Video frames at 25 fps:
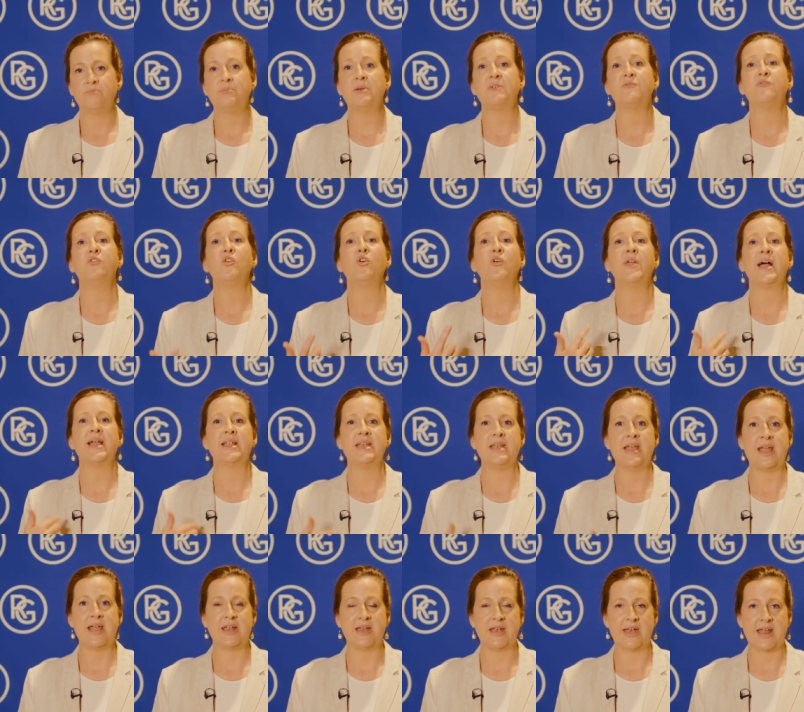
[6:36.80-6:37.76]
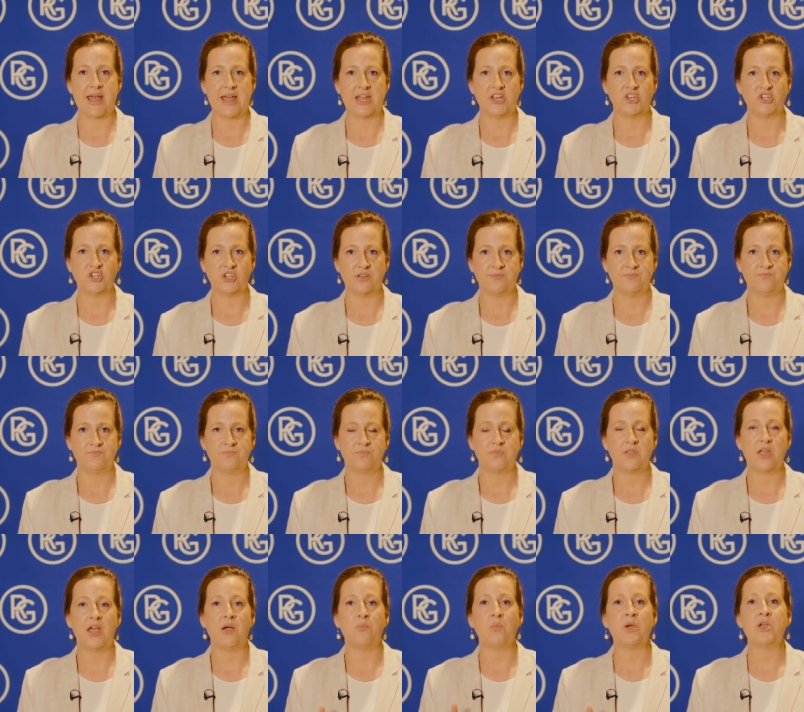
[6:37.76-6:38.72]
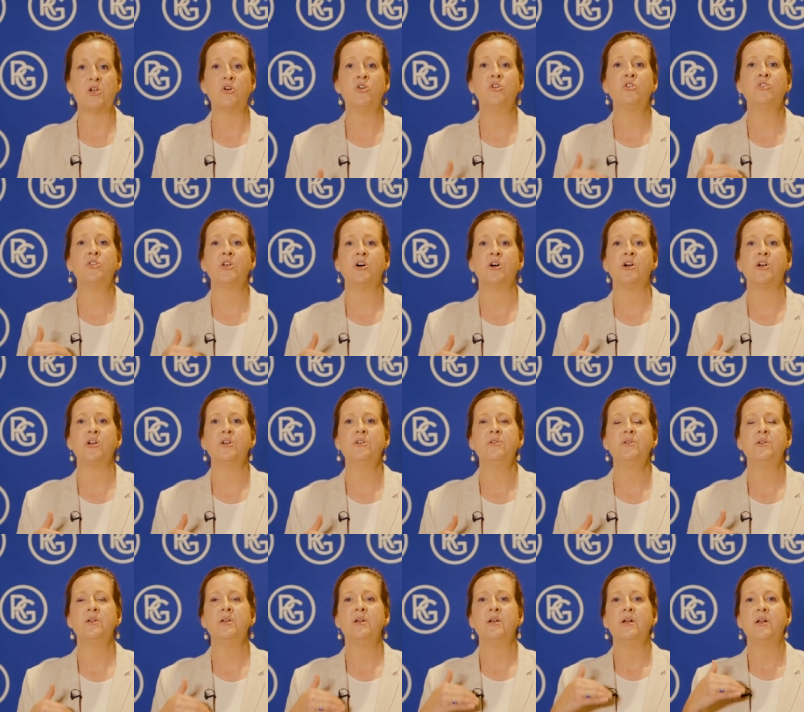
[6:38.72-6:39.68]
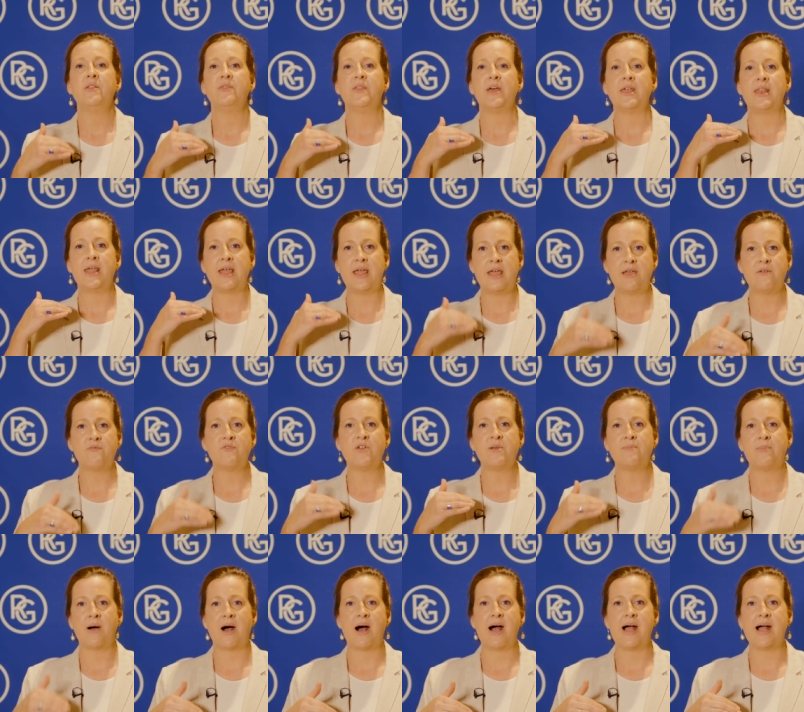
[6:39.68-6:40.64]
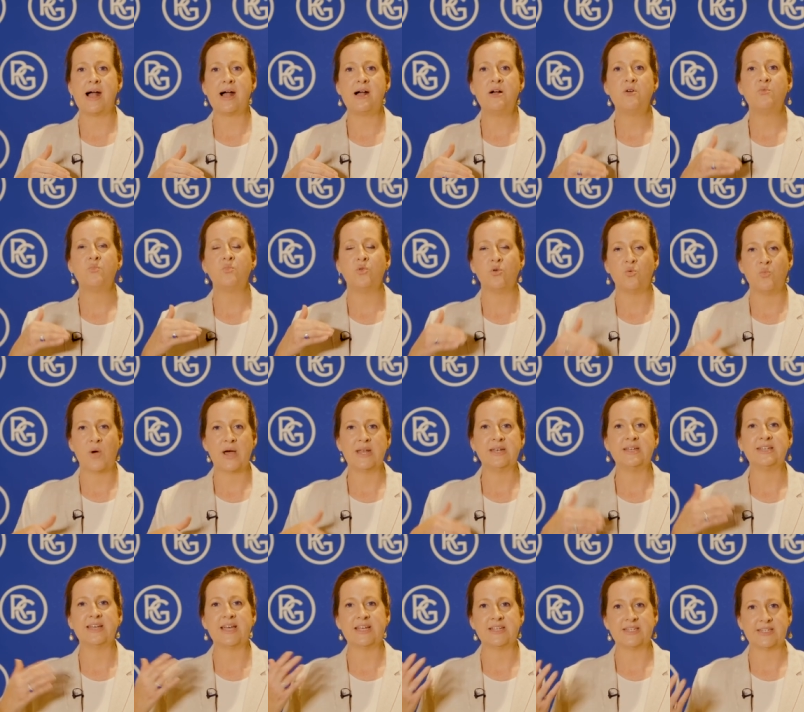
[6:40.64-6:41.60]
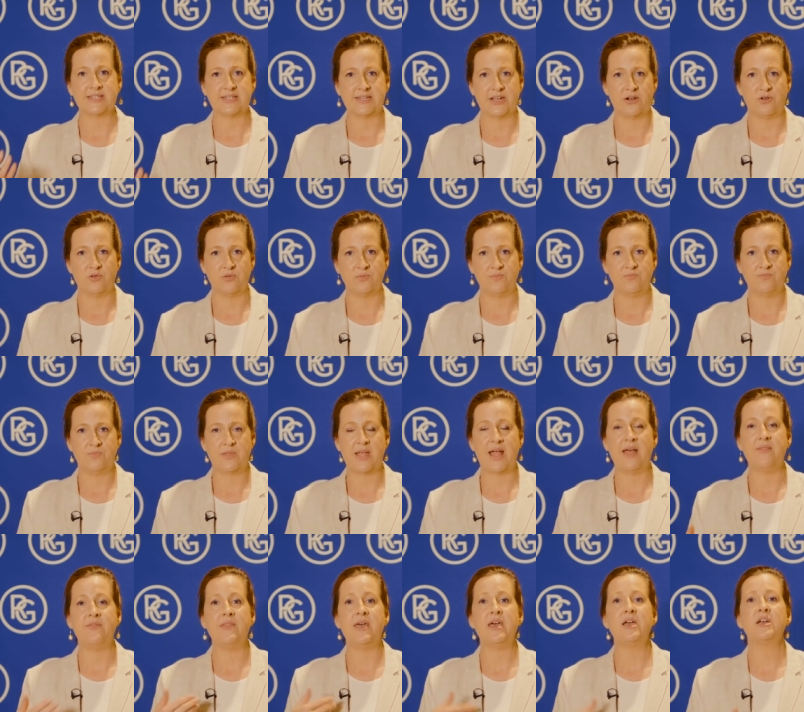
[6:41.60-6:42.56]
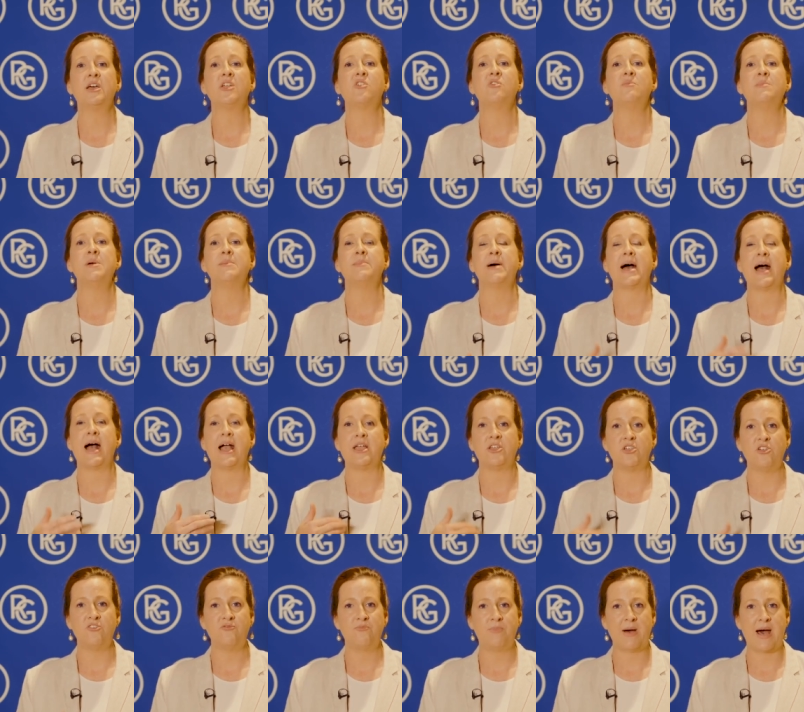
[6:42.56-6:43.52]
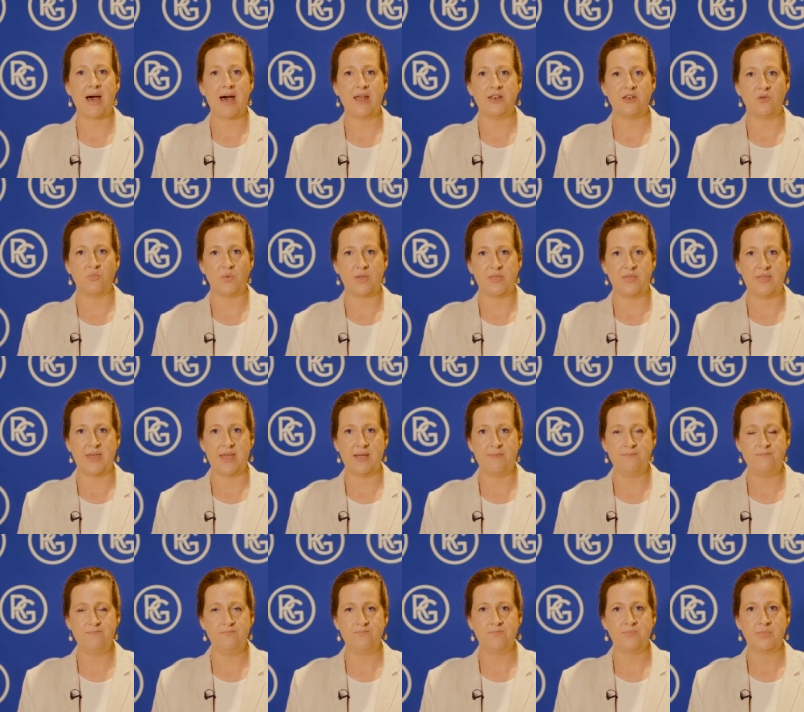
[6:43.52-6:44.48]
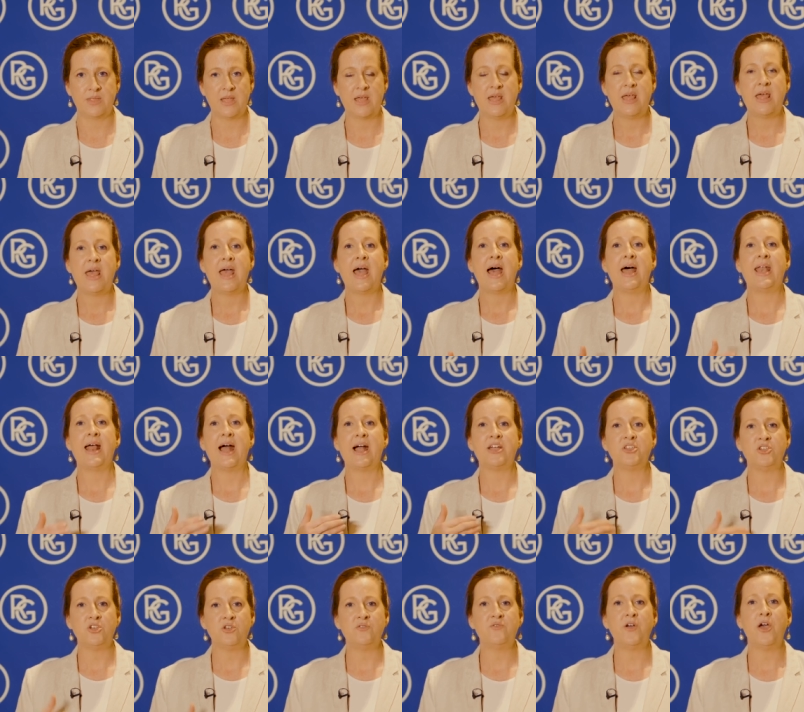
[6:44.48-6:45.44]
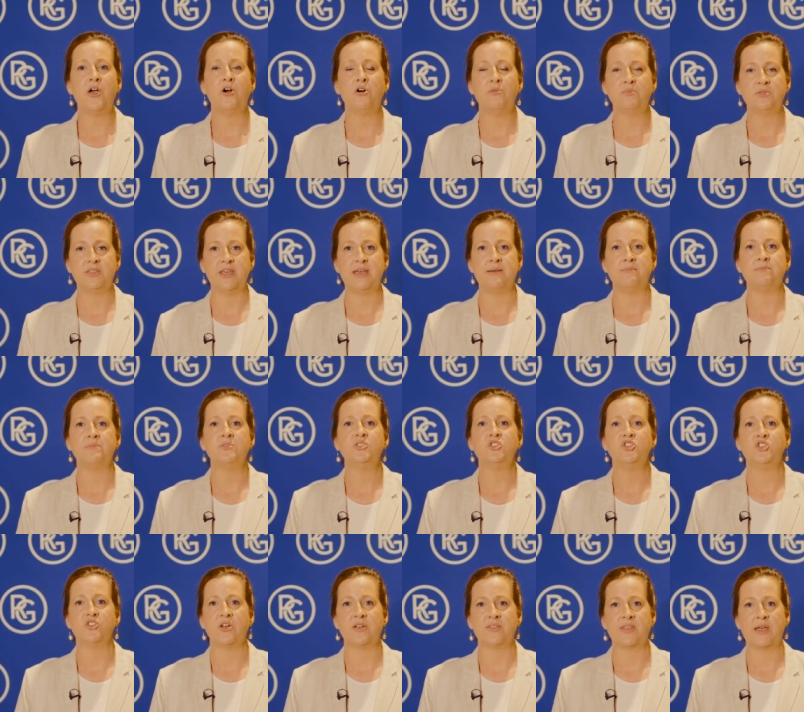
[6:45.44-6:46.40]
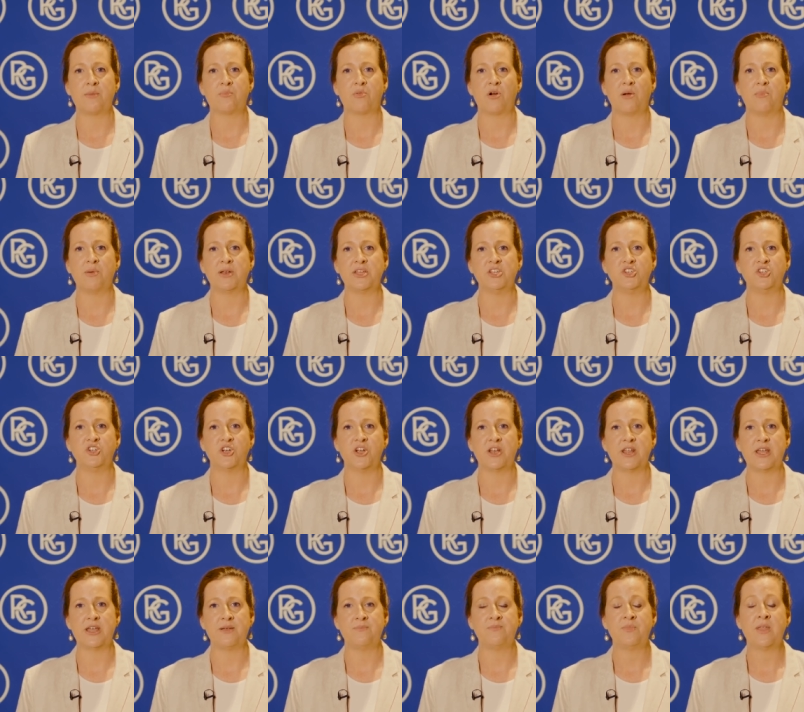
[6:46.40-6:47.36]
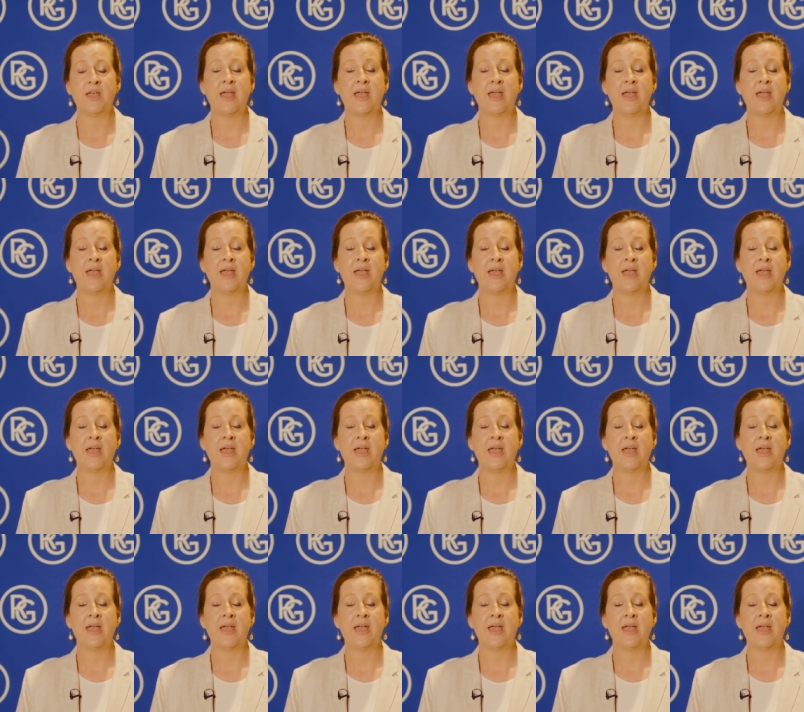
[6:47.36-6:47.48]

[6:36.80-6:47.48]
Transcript: before they need an agent. And we all know that every buyer will one day sell. And they're going to remember how you've partnered with them and how you've helped them during their property journey.